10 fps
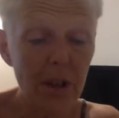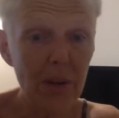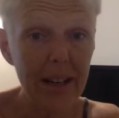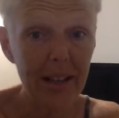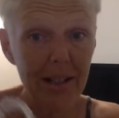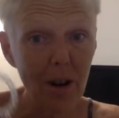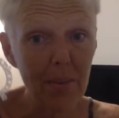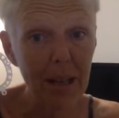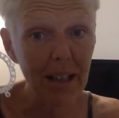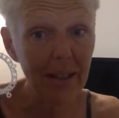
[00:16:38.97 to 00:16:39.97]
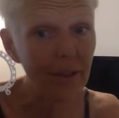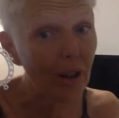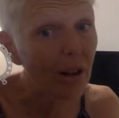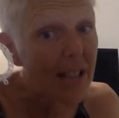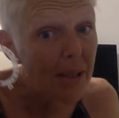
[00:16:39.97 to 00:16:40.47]
so I could start making for
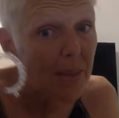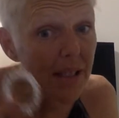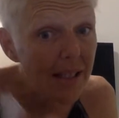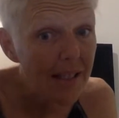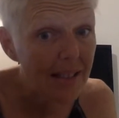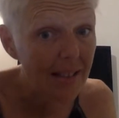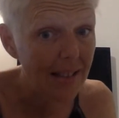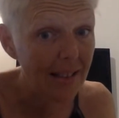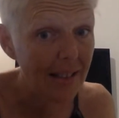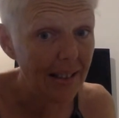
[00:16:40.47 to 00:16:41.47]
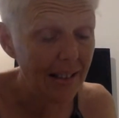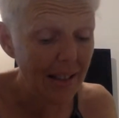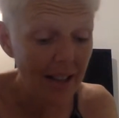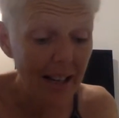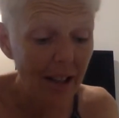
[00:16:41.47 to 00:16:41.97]
Christmas.
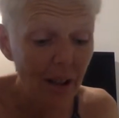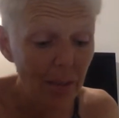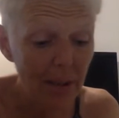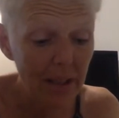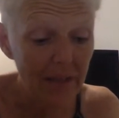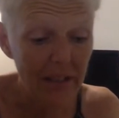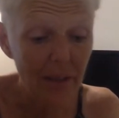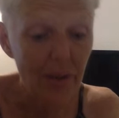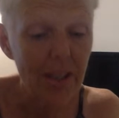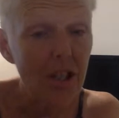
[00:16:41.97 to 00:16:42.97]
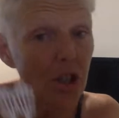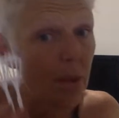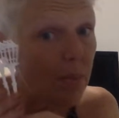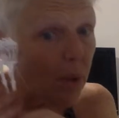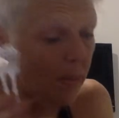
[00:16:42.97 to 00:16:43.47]
I couldn't believe it. There's like
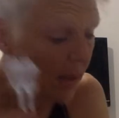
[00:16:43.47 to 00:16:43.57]
chipboard